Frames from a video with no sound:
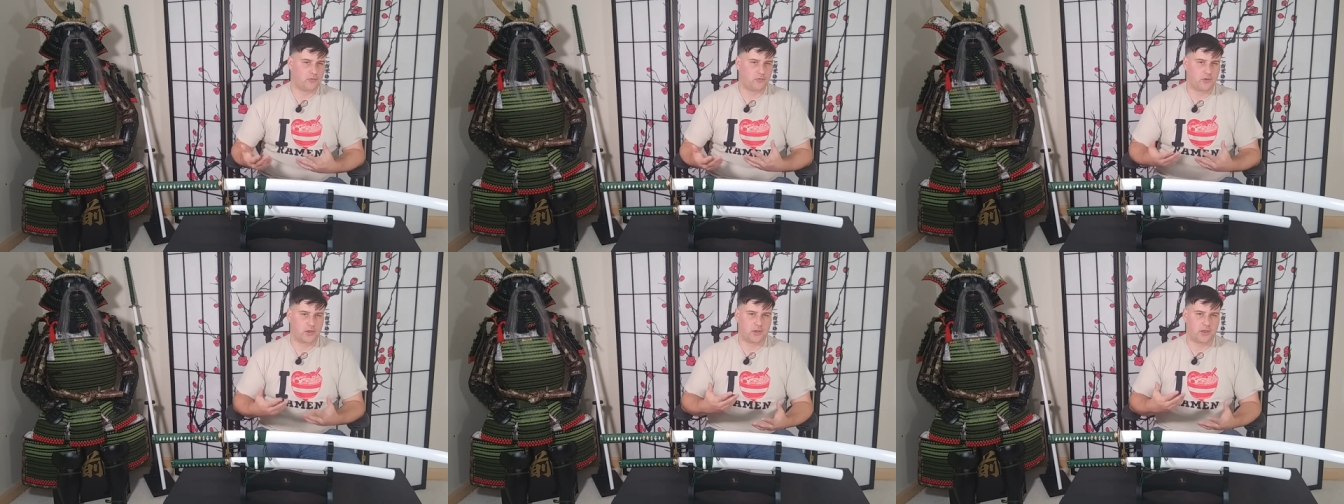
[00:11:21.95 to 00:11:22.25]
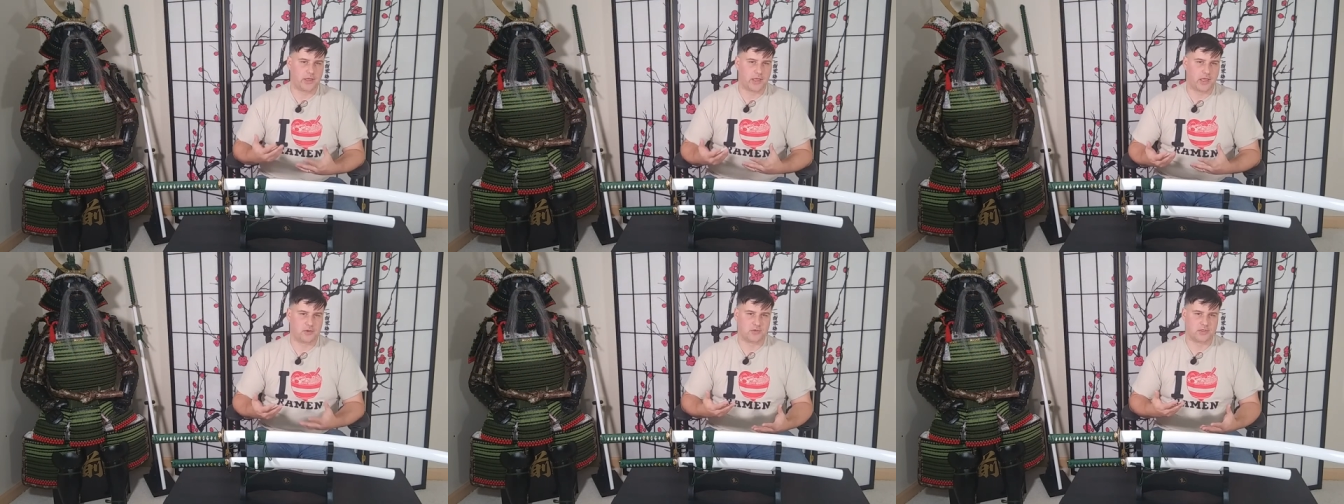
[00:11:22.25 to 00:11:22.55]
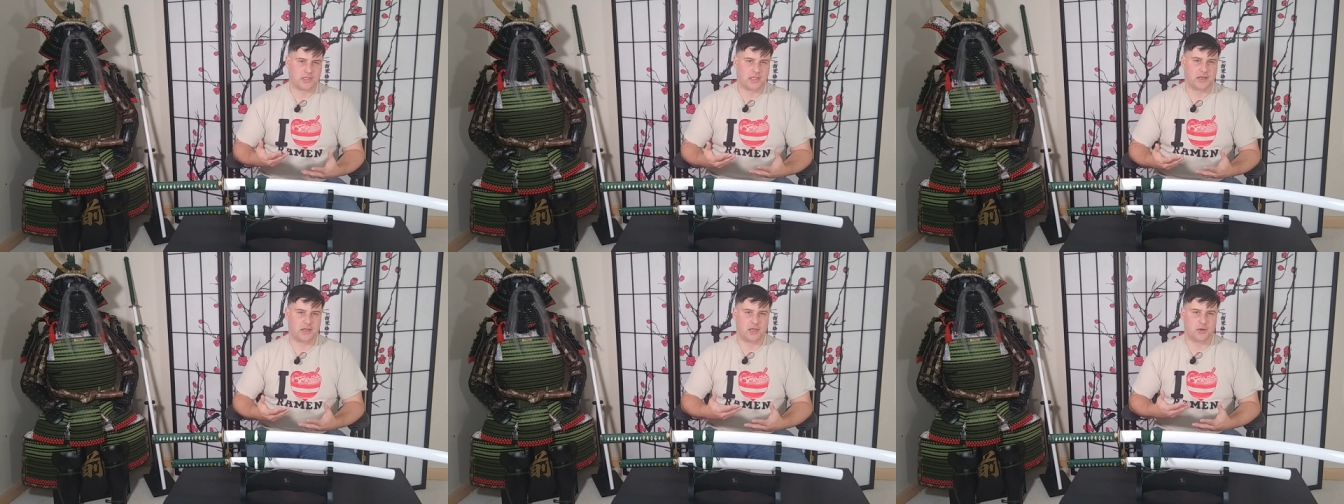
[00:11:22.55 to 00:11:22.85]
feel like I
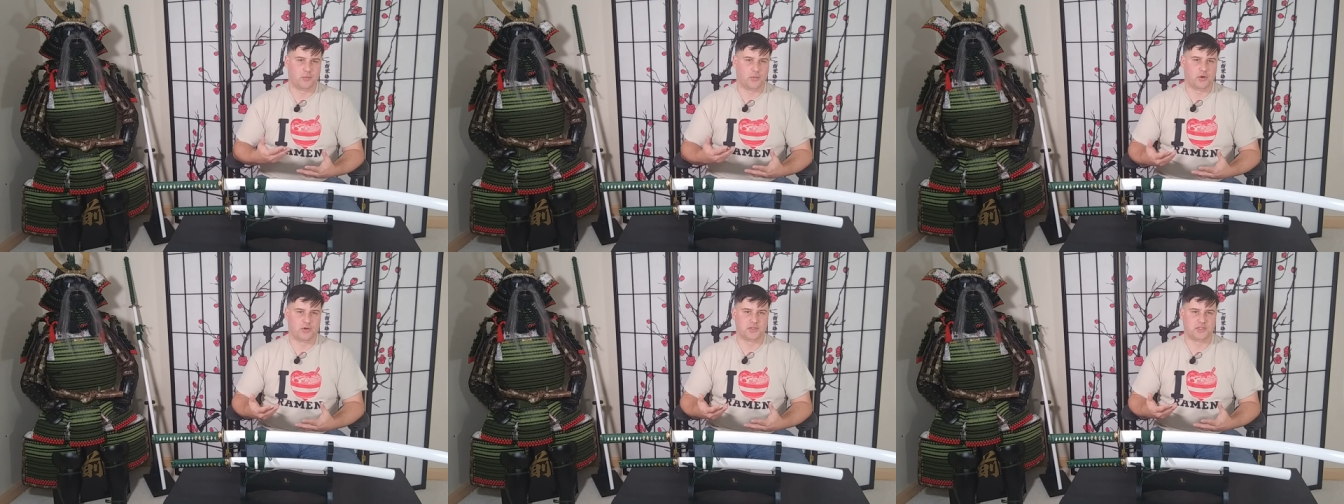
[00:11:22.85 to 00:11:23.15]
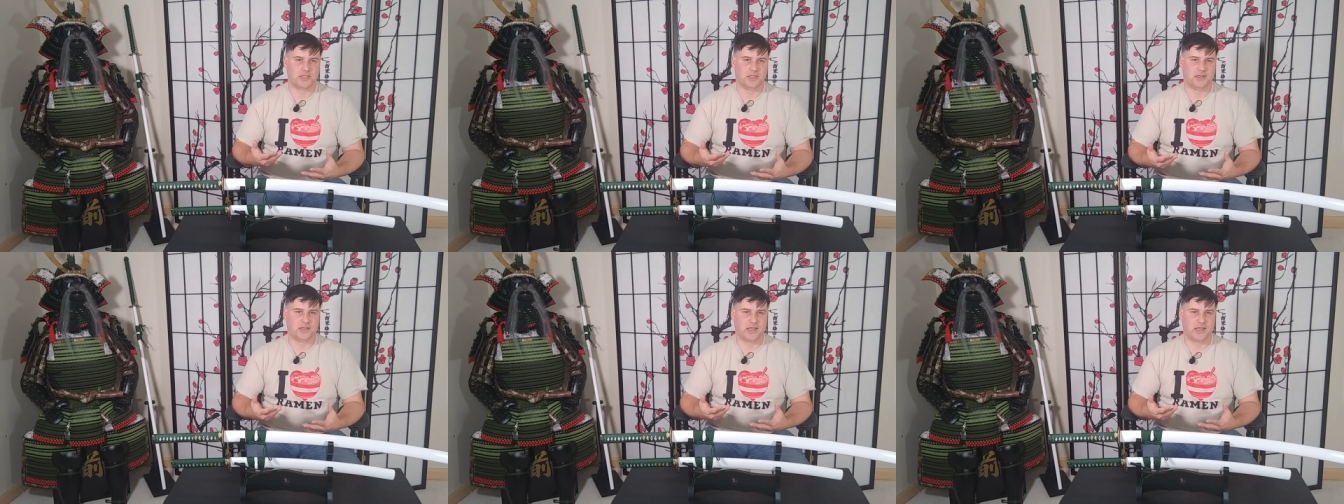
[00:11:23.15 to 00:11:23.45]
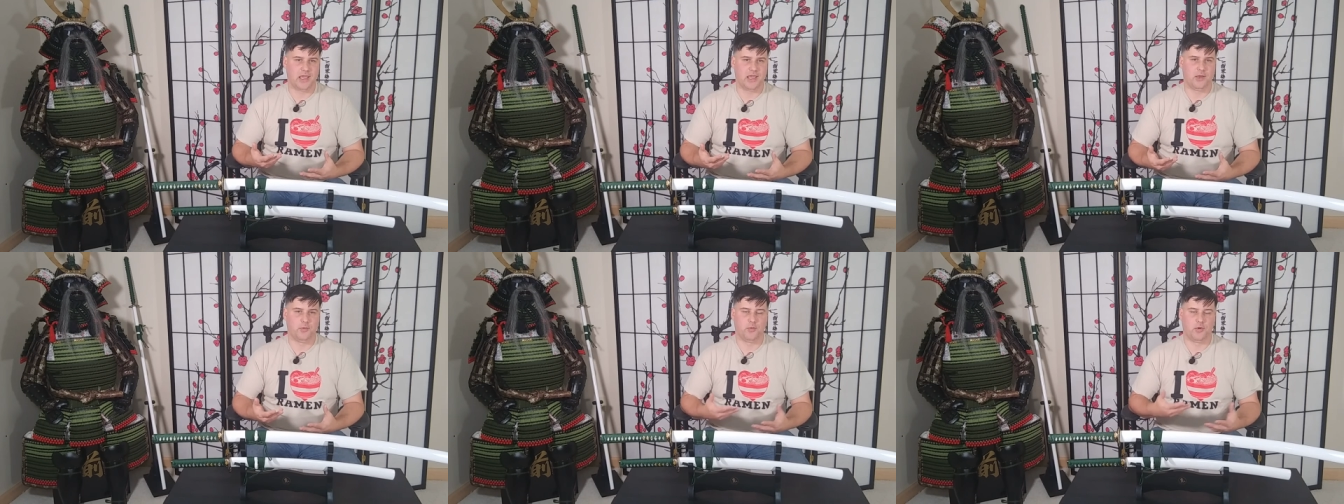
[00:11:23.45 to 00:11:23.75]
was getting immersed in the
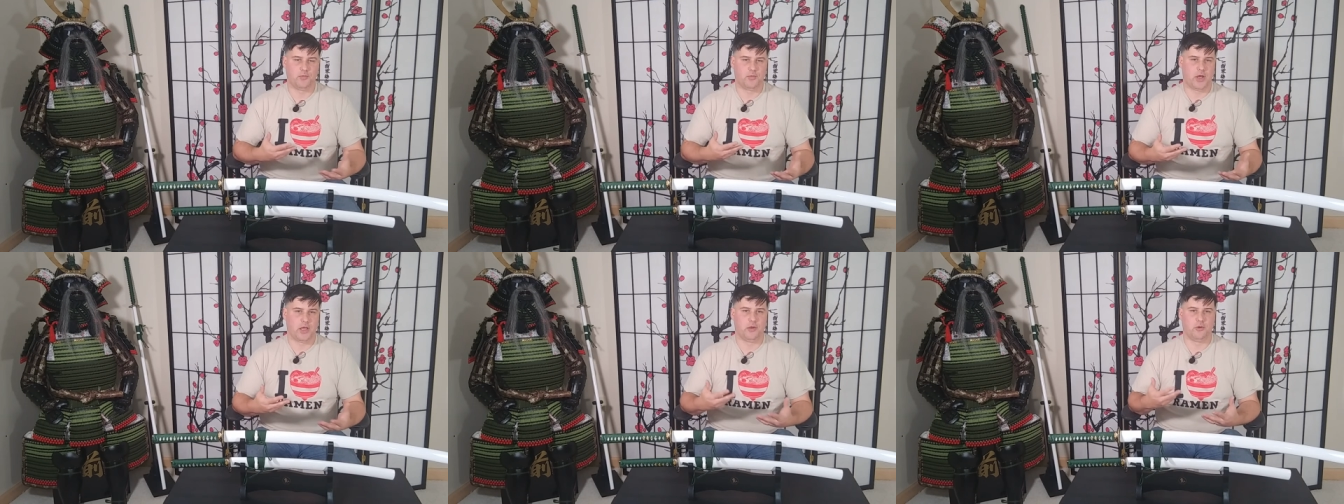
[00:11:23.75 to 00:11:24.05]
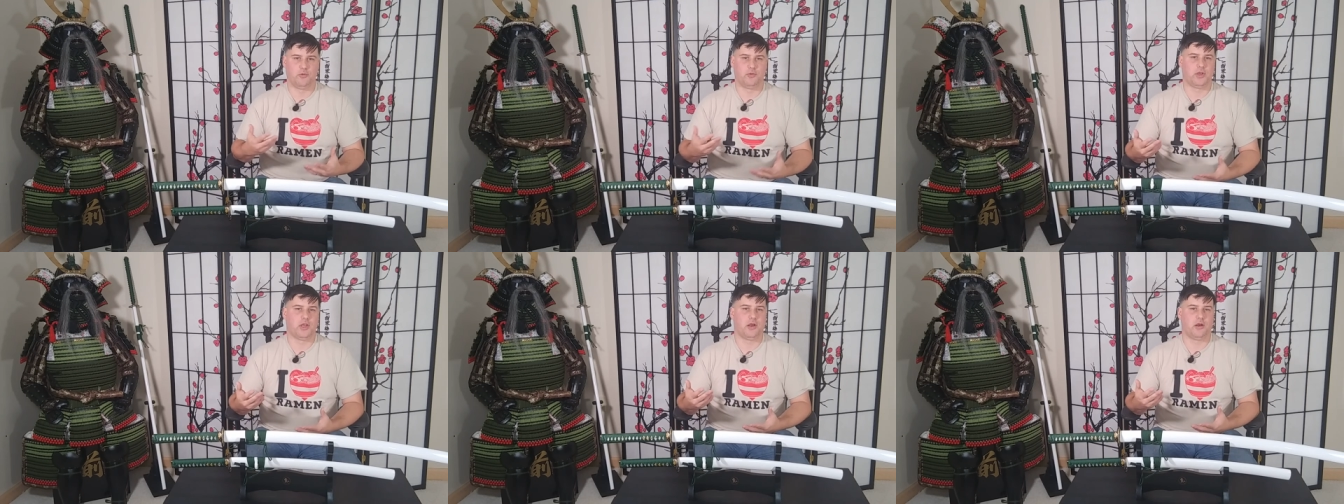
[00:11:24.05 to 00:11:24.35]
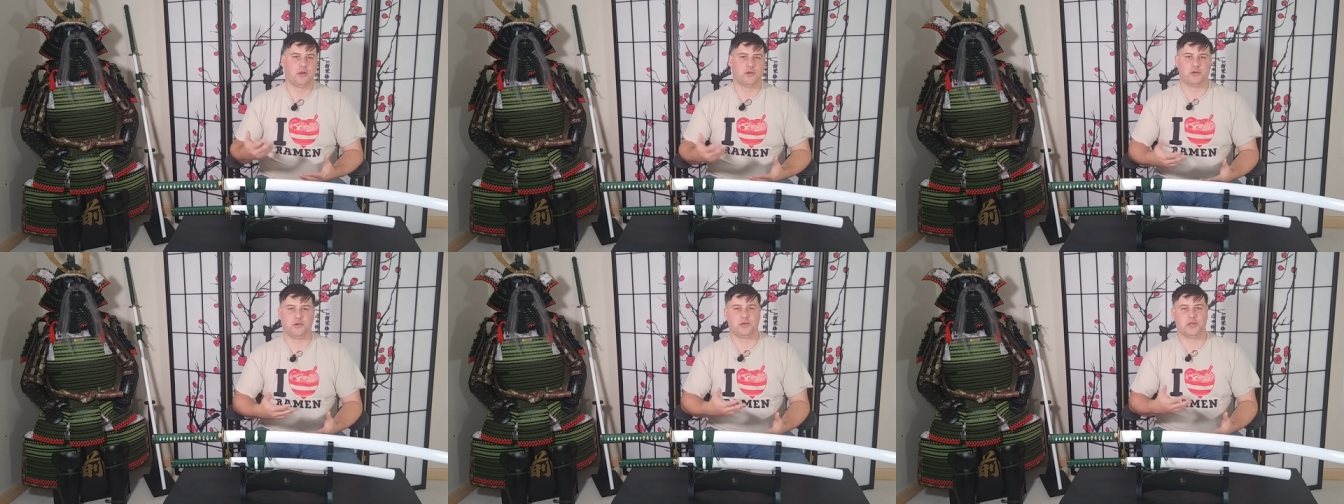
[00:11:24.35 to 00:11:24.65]
game when my own
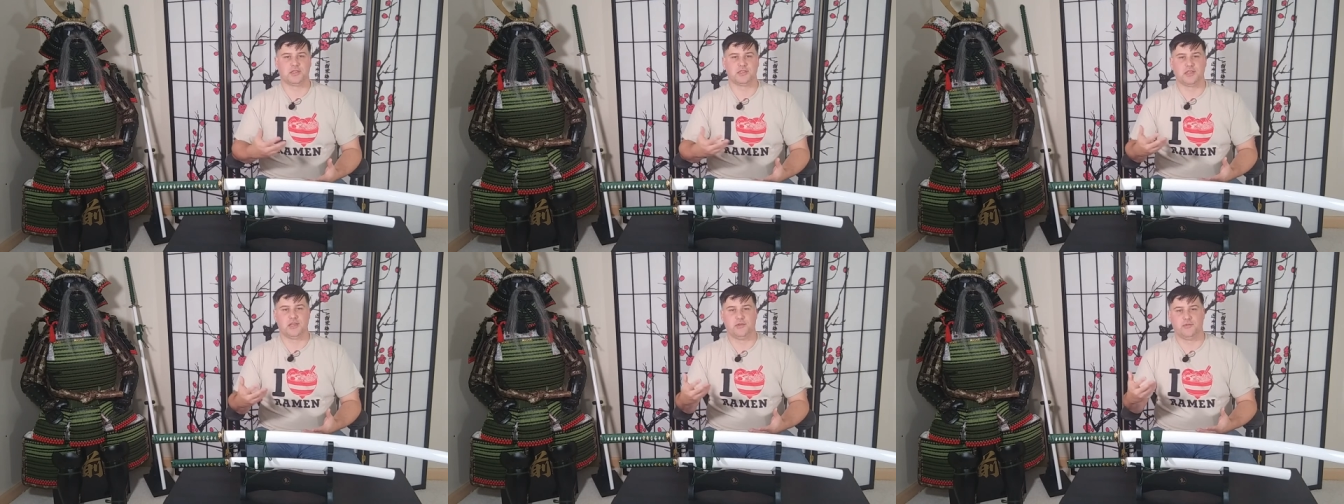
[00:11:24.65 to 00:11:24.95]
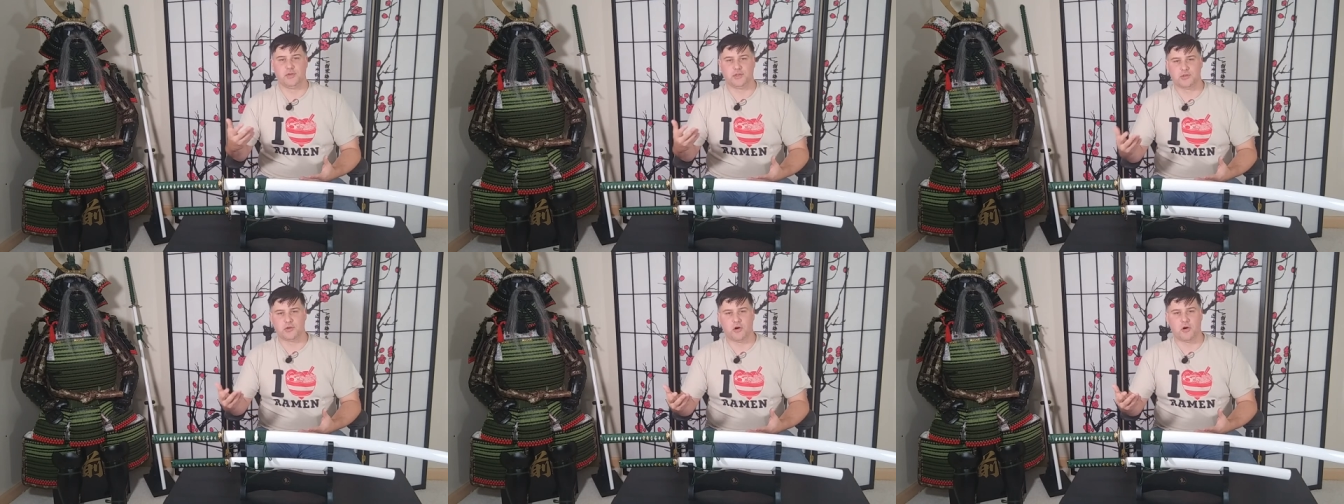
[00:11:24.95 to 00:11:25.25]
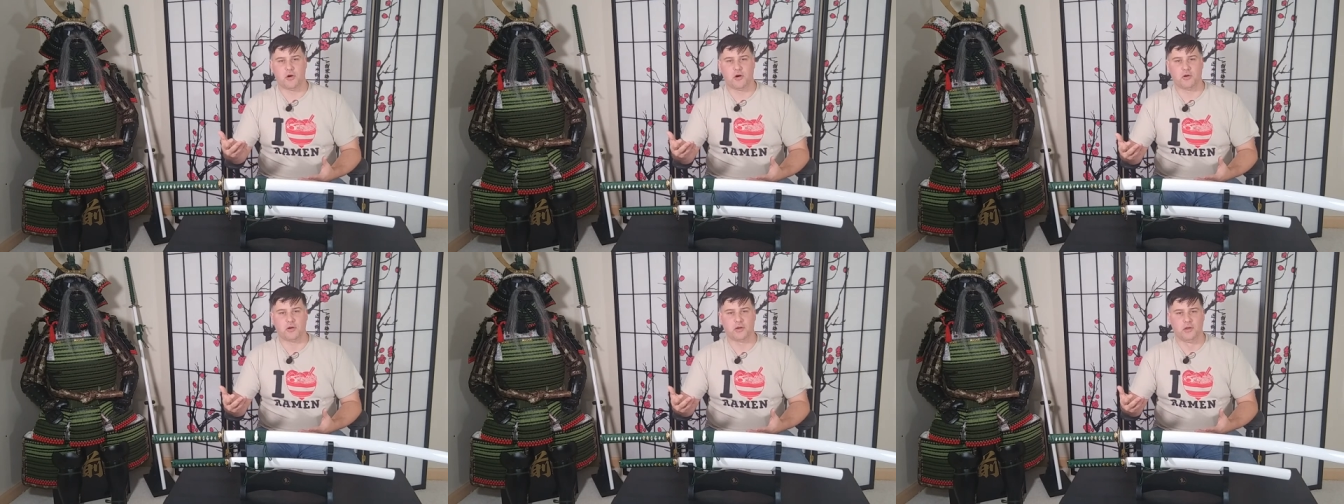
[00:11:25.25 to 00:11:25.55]
character doesn't even
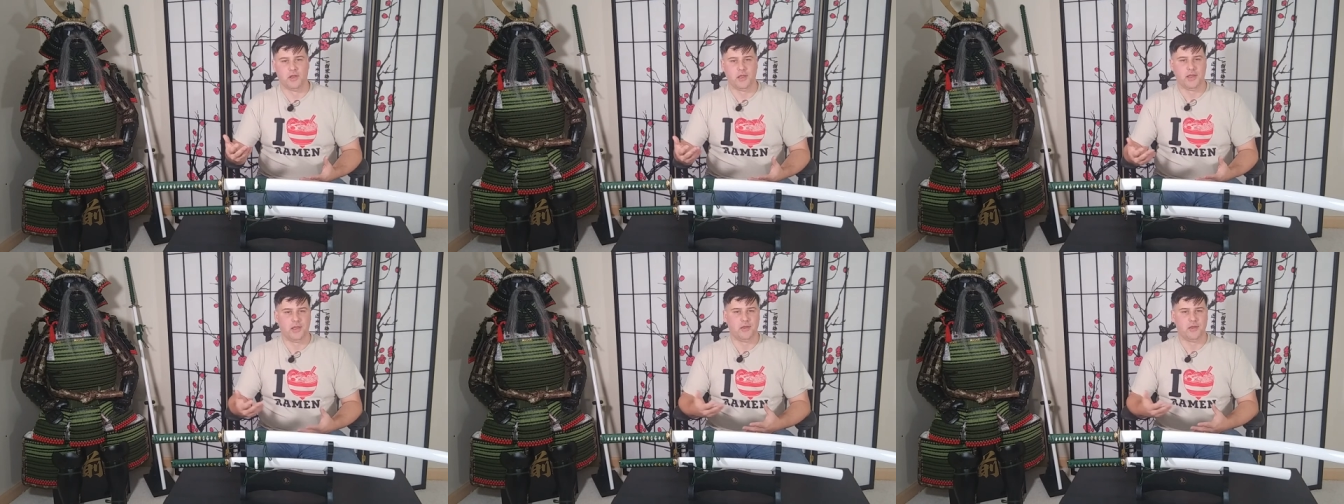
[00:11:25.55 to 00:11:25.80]
talk.